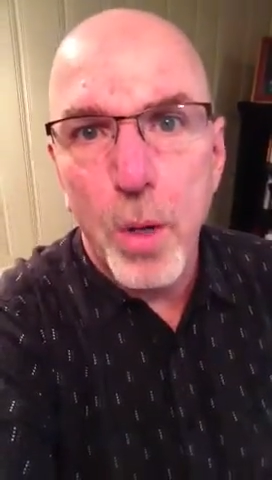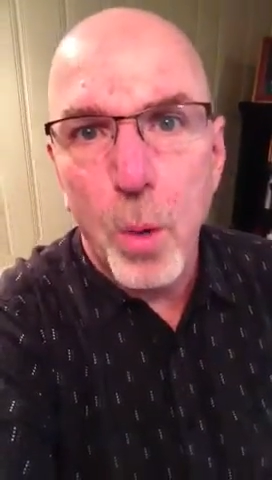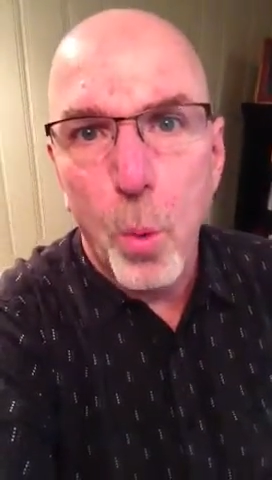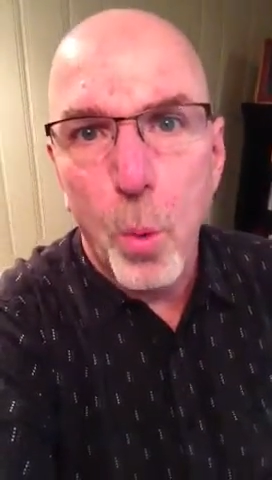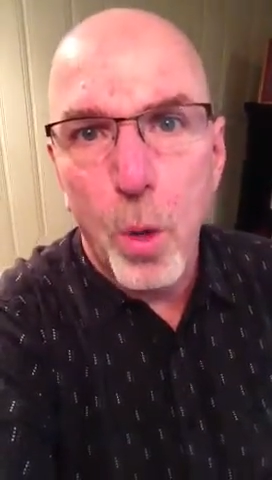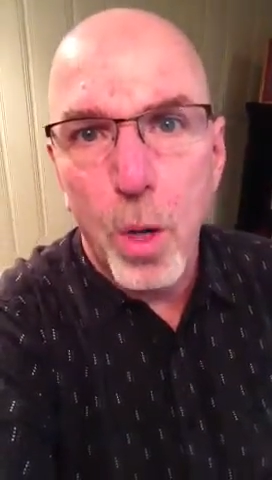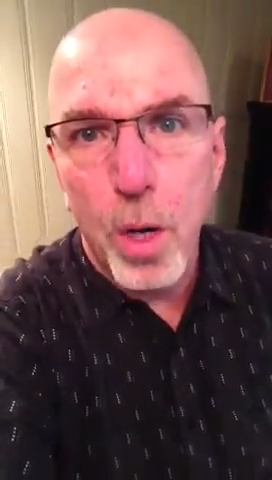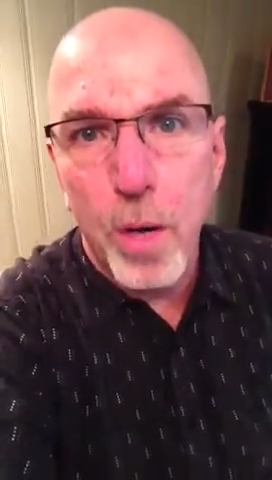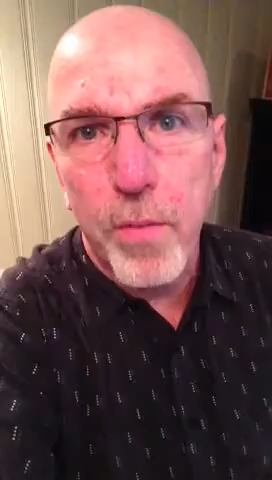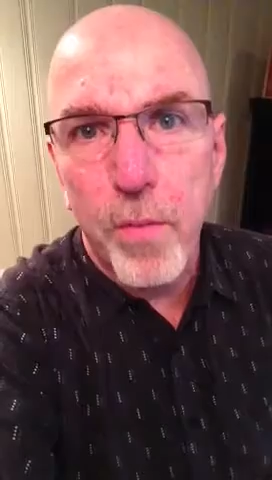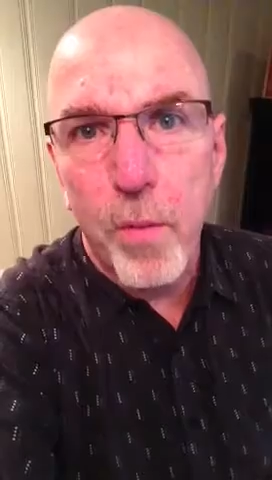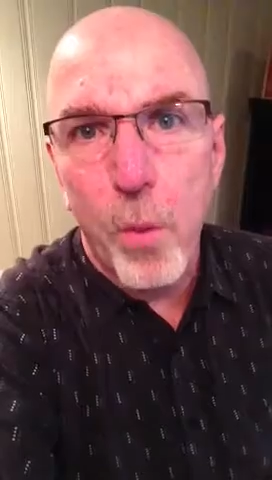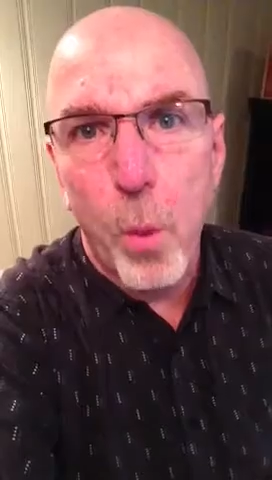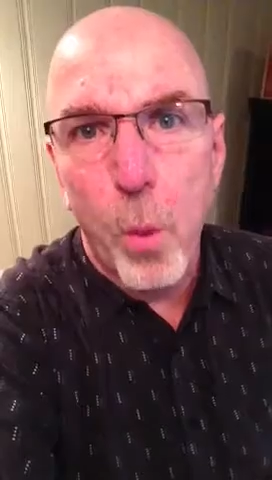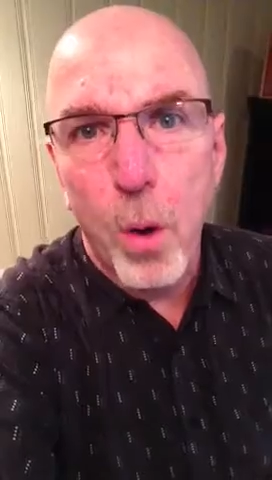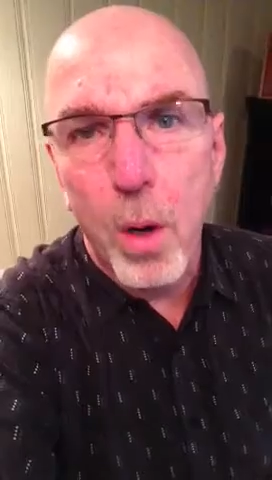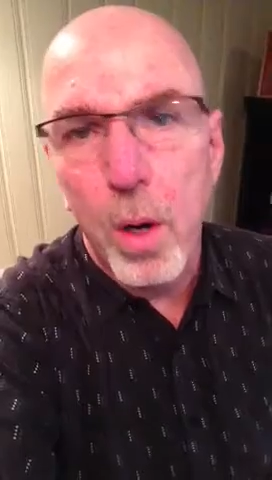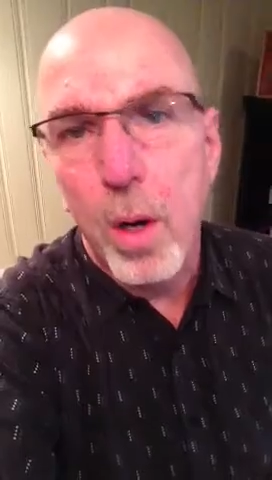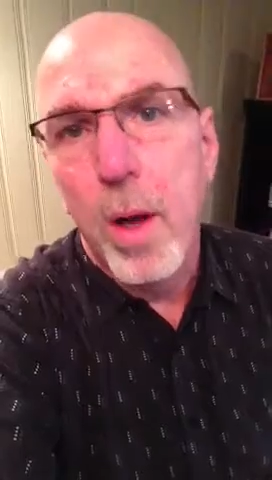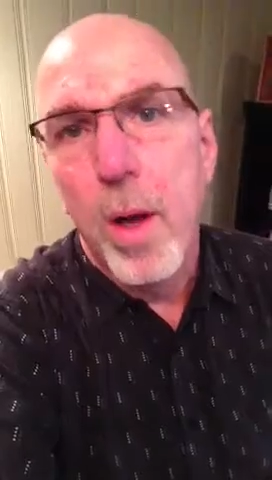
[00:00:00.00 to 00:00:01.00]
to work
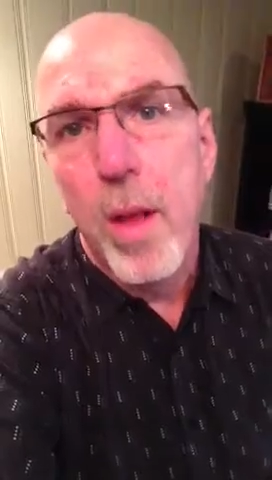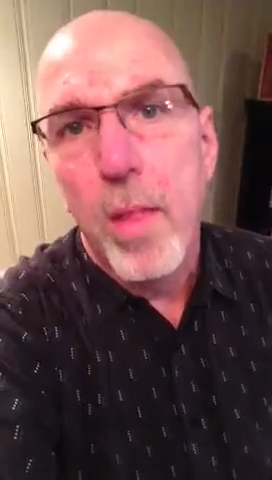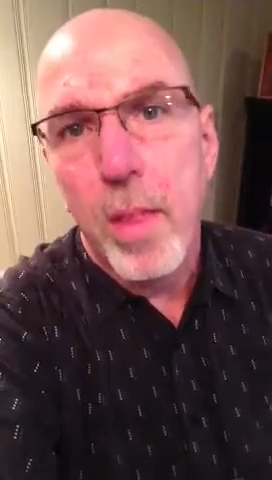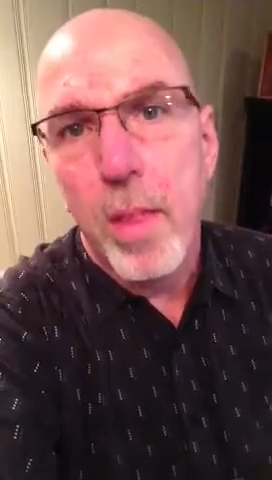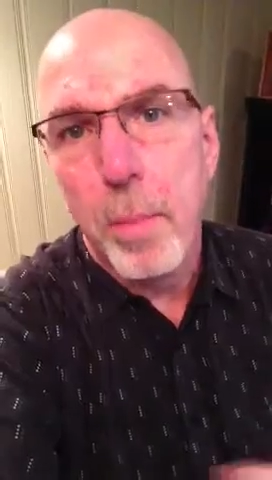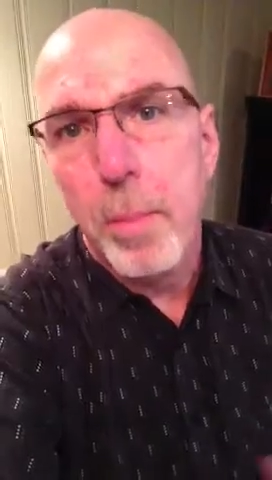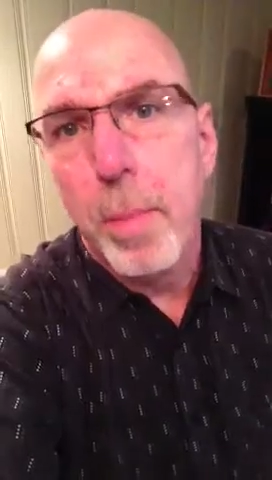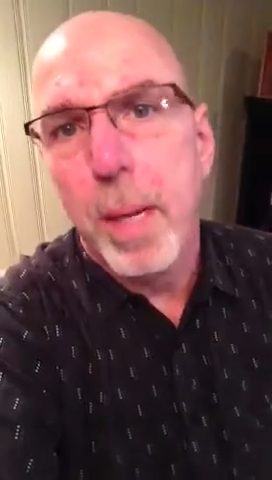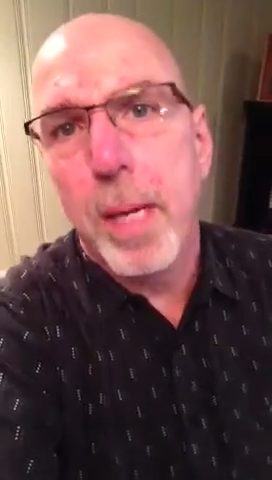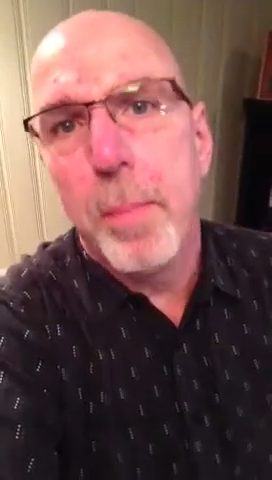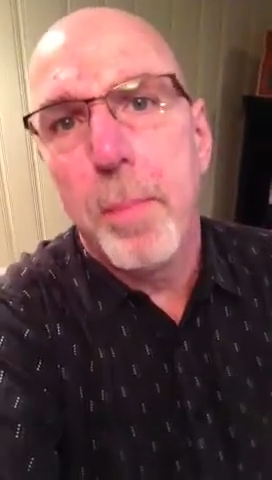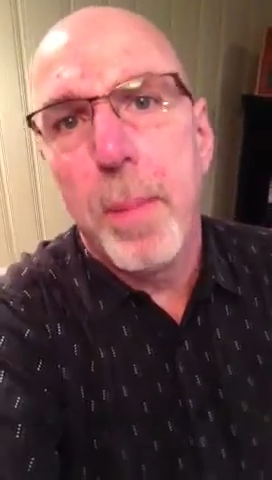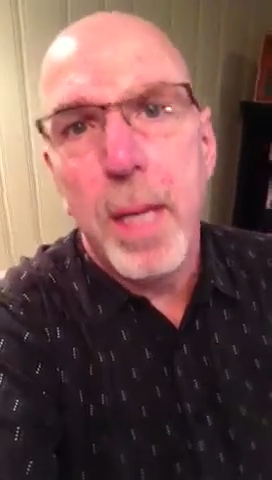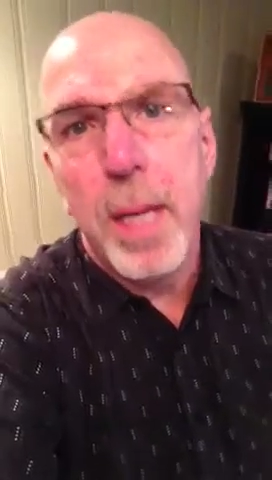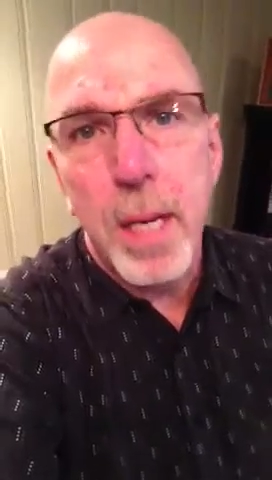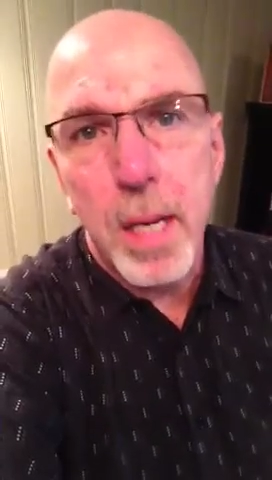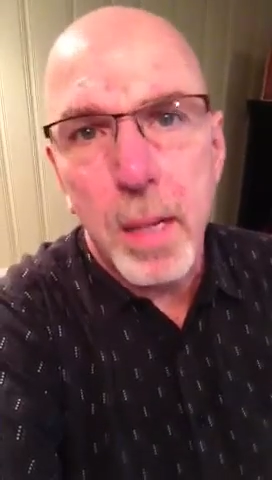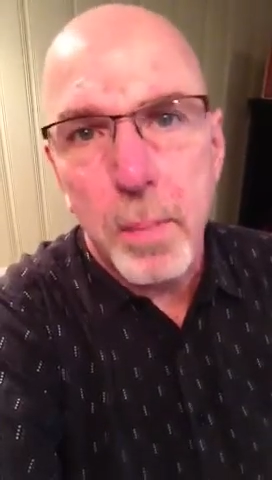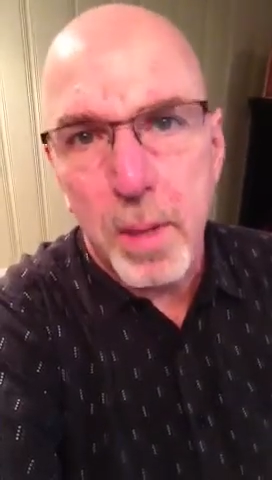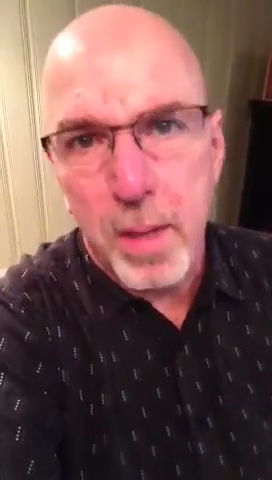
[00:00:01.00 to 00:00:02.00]
for the big
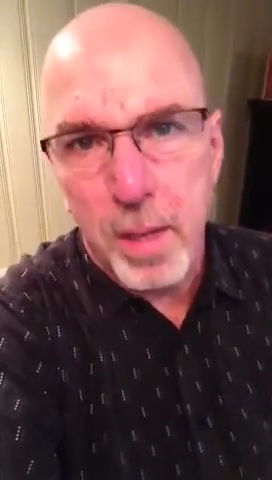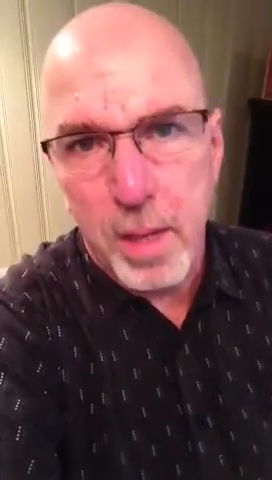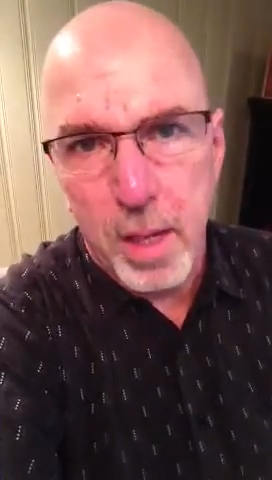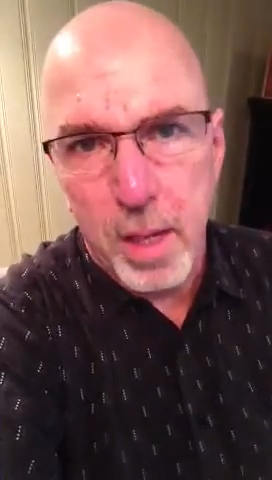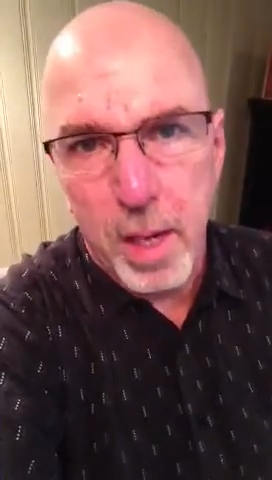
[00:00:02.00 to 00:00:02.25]
behemoth